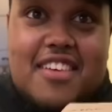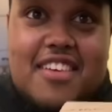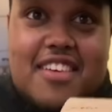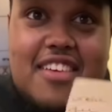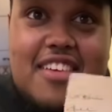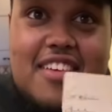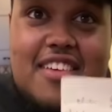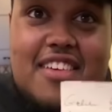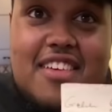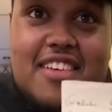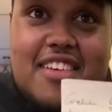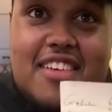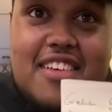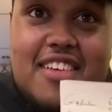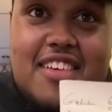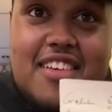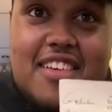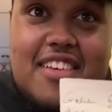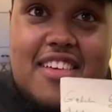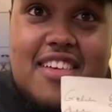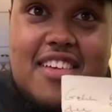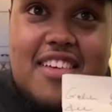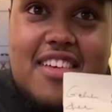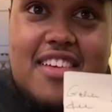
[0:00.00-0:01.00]
That's not
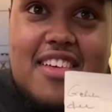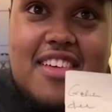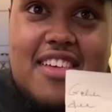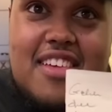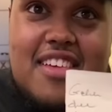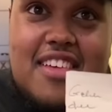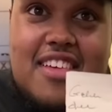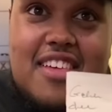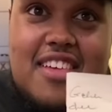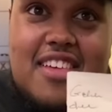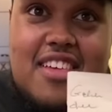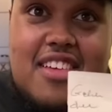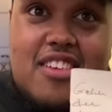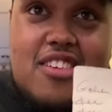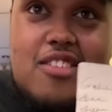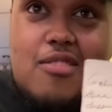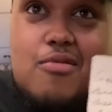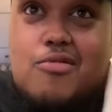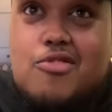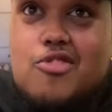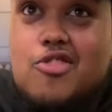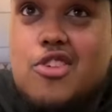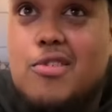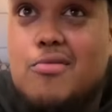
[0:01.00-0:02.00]
even, that's scribbles. So
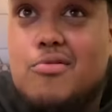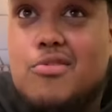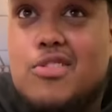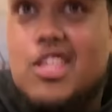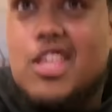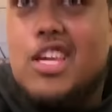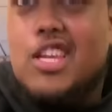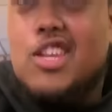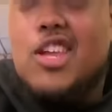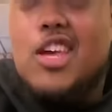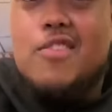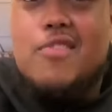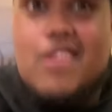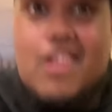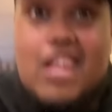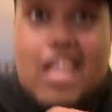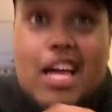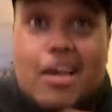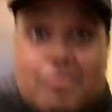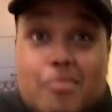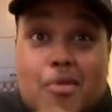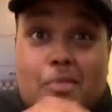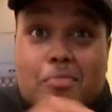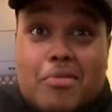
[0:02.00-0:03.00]
scribble thing, not even
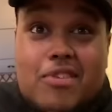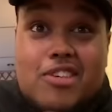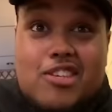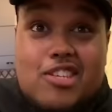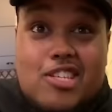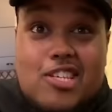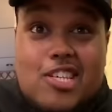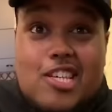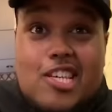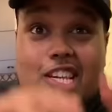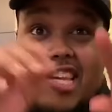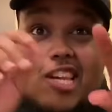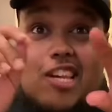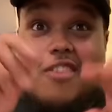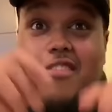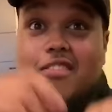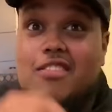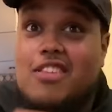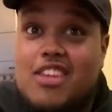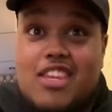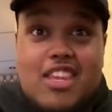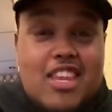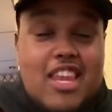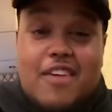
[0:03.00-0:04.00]
like proper
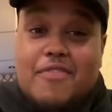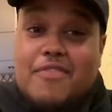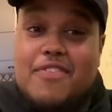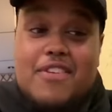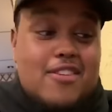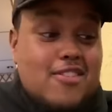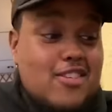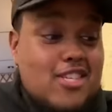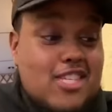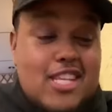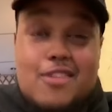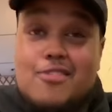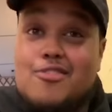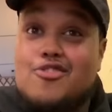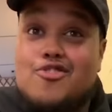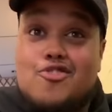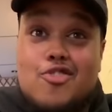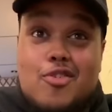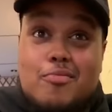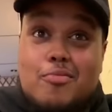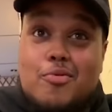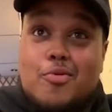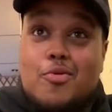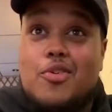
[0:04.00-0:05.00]
nothing, it's just a little
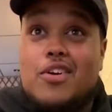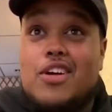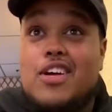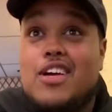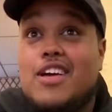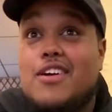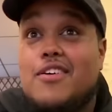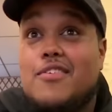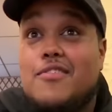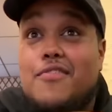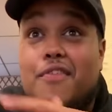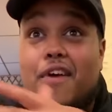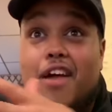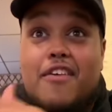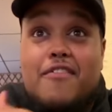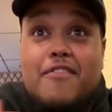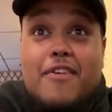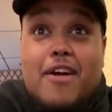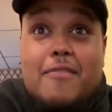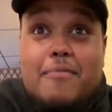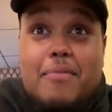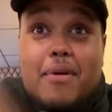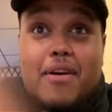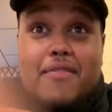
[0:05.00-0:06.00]
scribble.
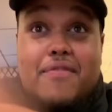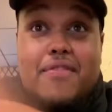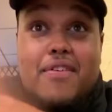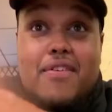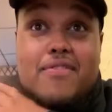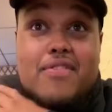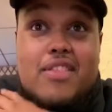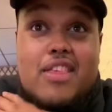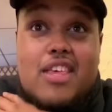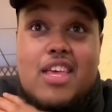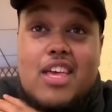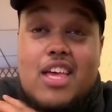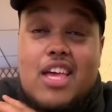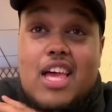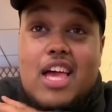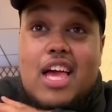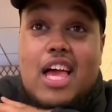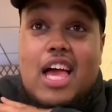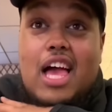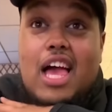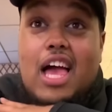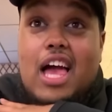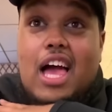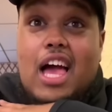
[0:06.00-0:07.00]
£35.50.
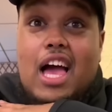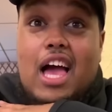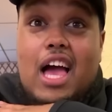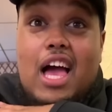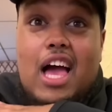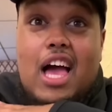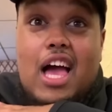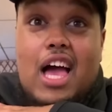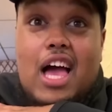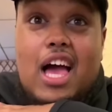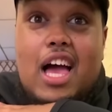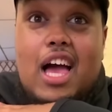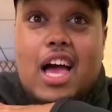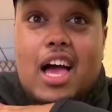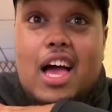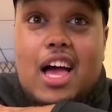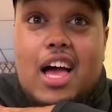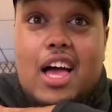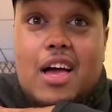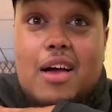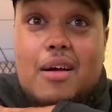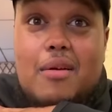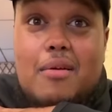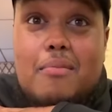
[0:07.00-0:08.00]
Pay before you eat. Huh?
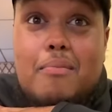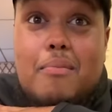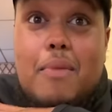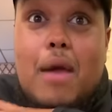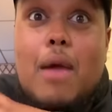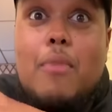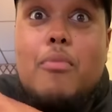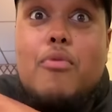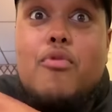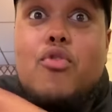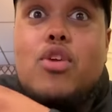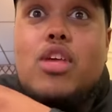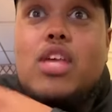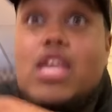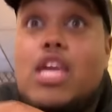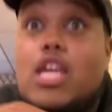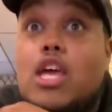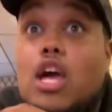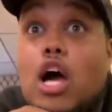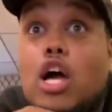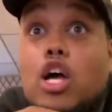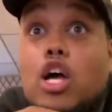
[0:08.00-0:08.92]
People eat. I